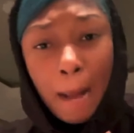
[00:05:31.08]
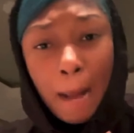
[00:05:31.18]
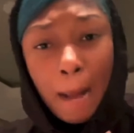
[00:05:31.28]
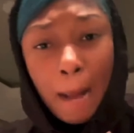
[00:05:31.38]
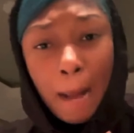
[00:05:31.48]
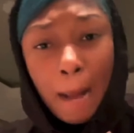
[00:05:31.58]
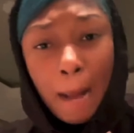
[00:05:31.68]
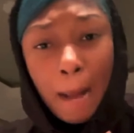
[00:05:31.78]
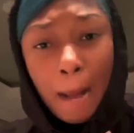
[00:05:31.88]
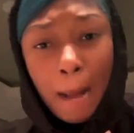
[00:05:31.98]

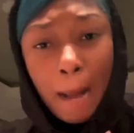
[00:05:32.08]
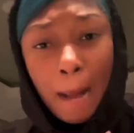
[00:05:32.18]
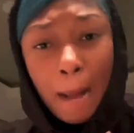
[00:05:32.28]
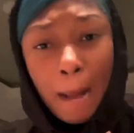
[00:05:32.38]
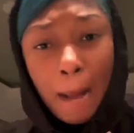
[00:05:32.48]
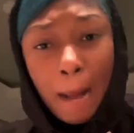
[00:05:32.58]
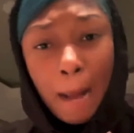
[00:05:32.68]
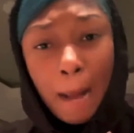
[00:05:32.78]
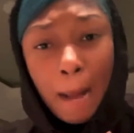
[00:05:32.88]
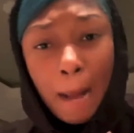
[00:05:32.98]

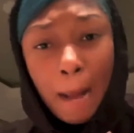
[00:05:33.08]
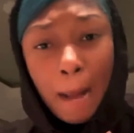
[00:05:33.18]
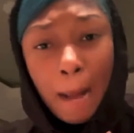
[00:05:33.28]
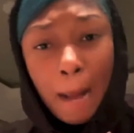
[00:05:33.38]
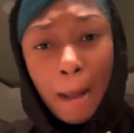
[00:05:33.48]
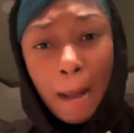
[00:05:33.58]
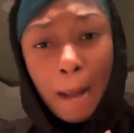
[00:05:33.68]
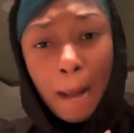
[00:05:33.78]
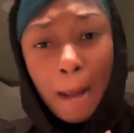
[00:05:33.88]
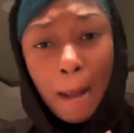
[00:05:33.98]

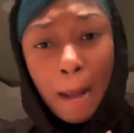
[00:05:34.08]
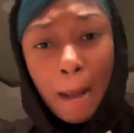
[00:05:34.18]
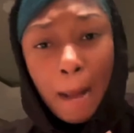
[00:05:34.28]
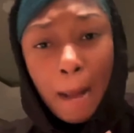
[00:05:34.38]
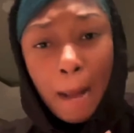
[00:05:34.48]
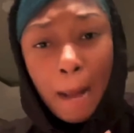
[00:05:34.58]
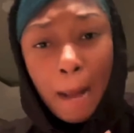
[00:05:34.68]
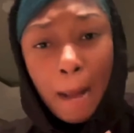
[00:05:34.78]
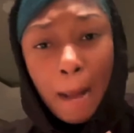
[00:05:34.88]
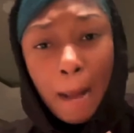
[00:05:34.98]

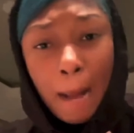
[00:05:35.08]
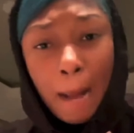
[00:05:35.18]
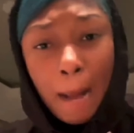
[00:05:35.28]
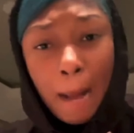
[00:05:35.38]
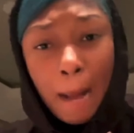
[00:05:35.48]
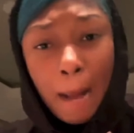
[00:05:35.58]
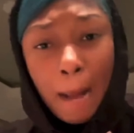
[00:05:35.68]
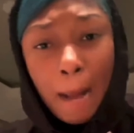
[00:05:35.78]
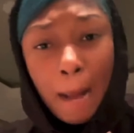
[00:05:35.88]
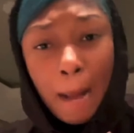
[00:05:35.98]

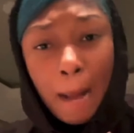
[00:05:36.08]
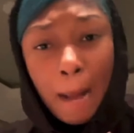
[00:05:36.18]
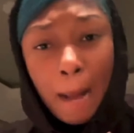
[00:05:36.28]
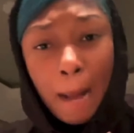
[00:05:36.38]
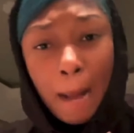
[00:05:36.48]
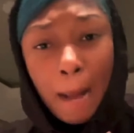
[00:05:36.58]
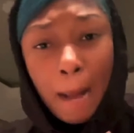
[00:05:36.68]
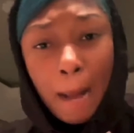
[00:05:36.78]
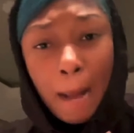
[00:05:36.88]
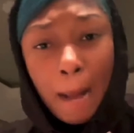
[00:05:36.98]

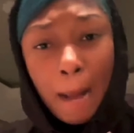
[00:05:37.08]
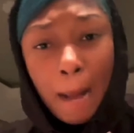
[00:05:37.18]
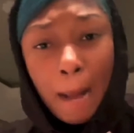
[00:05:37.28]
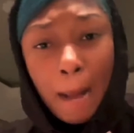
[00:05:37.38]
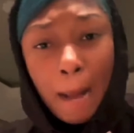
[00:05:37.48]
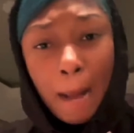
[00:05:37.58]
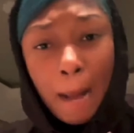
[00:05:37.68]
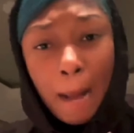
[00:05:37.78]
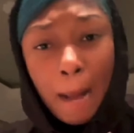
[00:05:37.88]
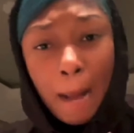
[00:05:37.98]

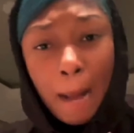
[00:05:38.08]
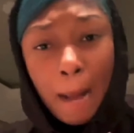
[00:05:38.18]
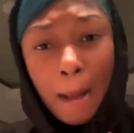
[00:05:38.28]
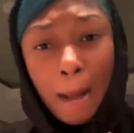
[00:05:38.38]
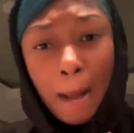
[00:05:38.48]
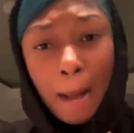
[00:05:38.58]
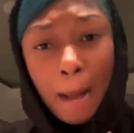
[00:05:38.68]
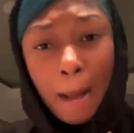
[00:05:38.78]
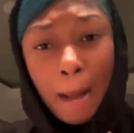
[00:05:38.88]
No words are spoken by the person on screen.